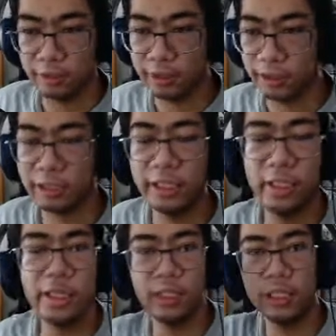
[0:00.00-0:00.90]

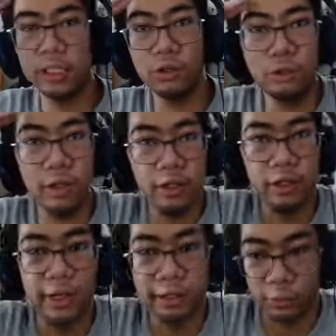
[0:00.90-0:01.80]
see you in the
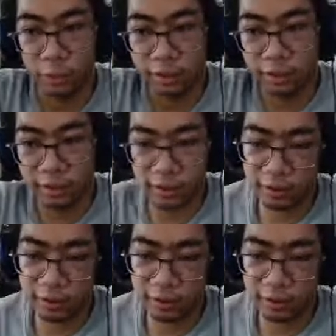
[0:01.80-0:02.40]
next one.